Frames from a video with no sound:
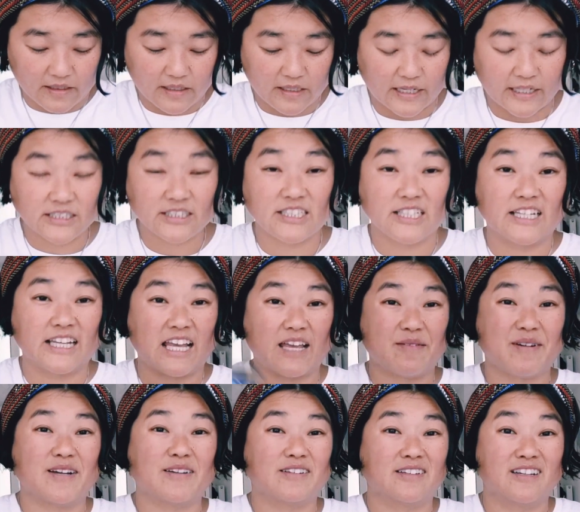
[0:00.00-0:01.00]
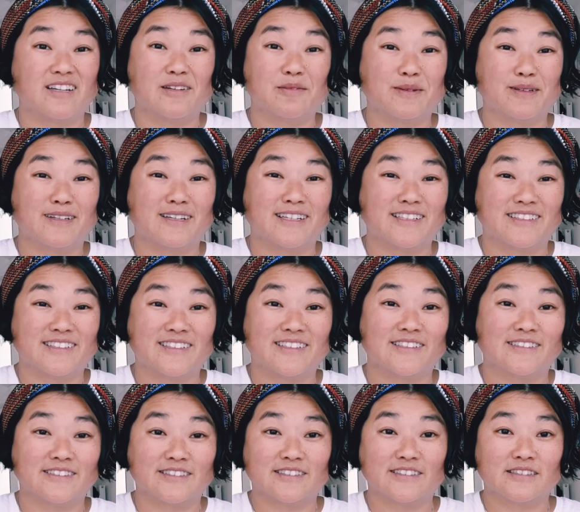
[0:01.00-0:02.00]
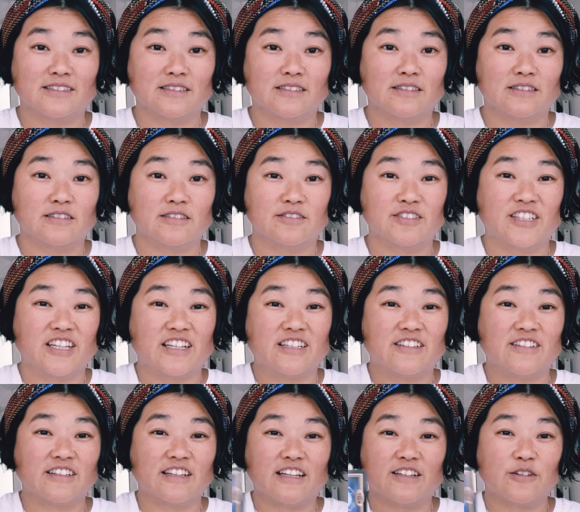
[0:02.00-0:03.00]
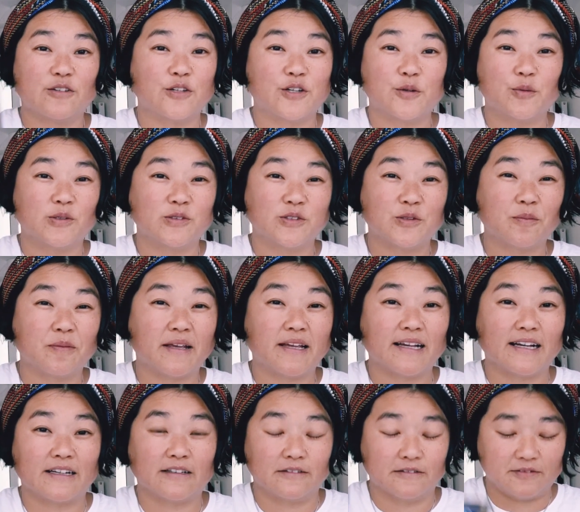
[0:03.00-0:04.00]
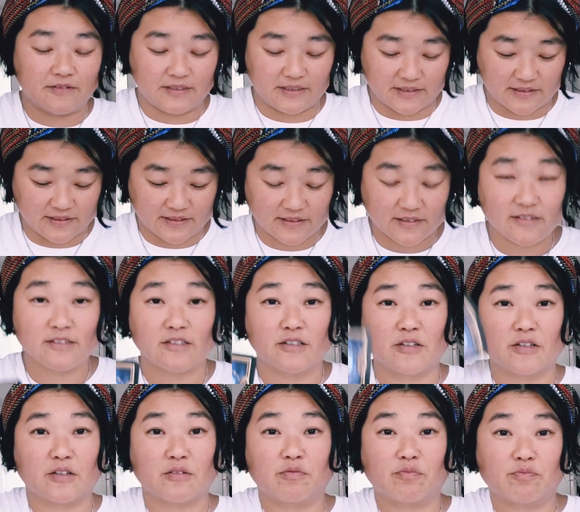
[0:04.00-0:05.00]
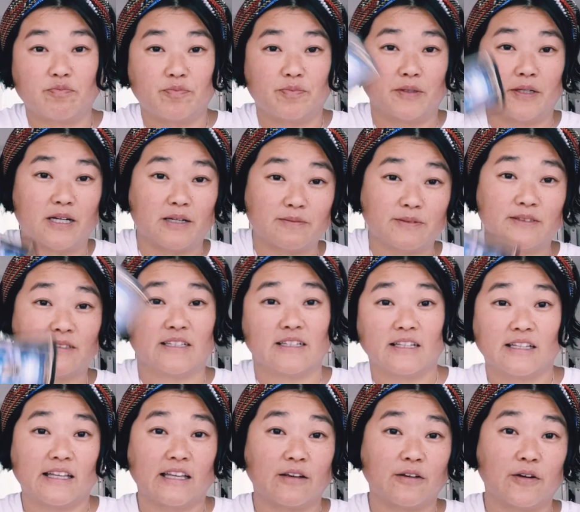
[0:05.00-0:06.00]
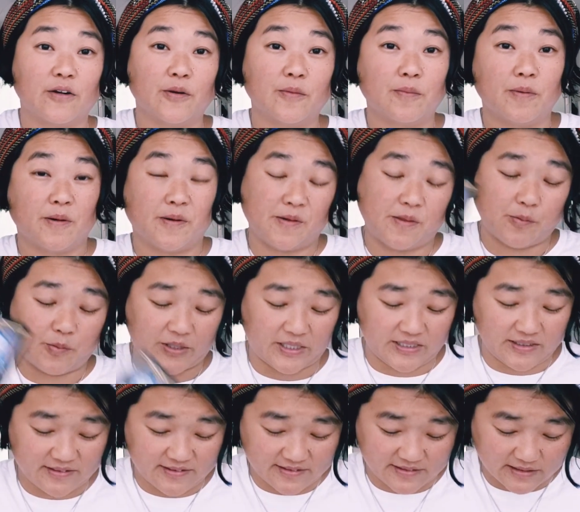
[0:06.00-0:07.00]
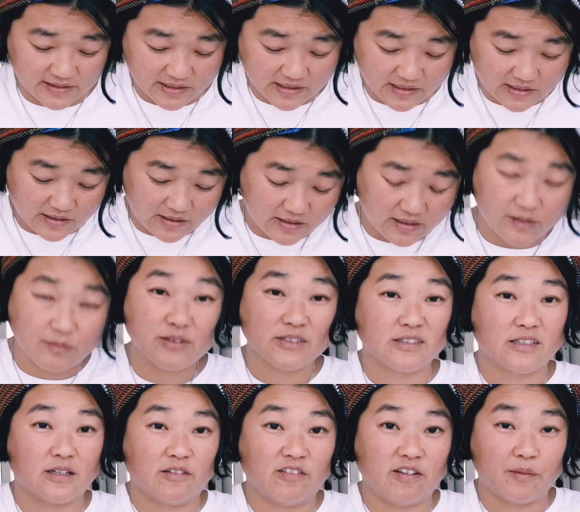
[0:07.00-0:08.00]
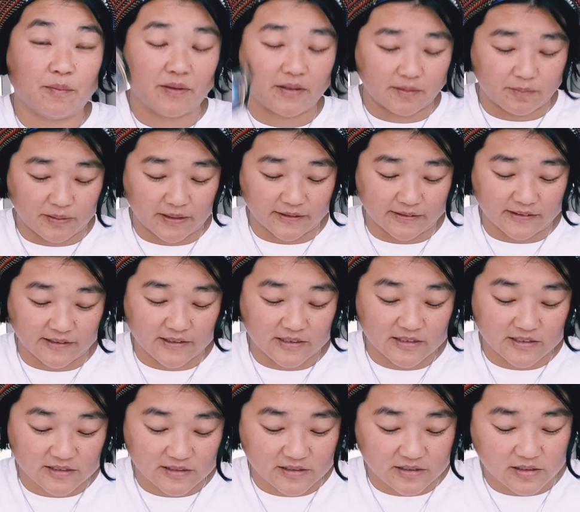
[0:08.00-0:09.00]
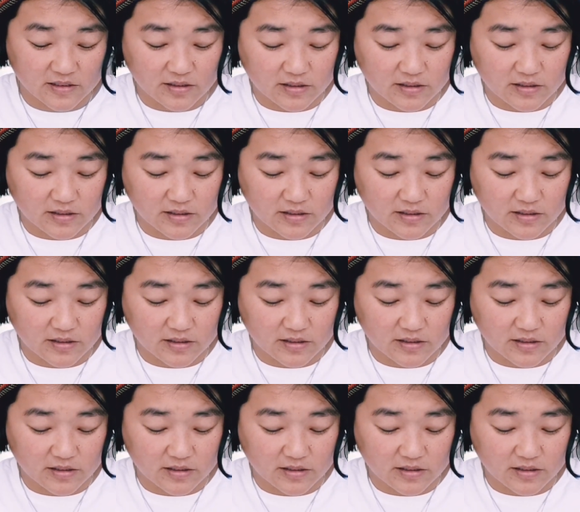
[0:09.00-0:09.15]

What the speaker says: It actually came out a little bit like this, but I don't know what to make out of this. So perhaps that it can go both ways. I'm just gonna flip it up like this.